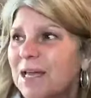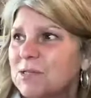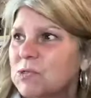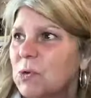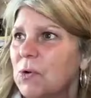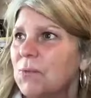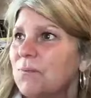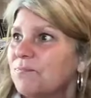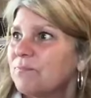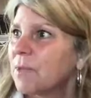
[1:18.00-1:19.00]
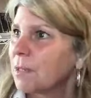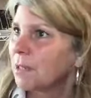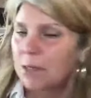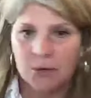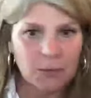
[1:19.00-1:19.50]
And so
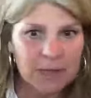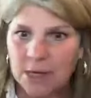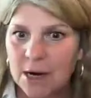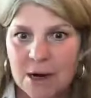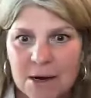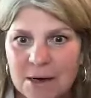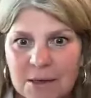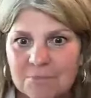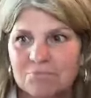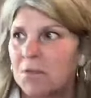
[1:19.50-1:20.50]
here we are,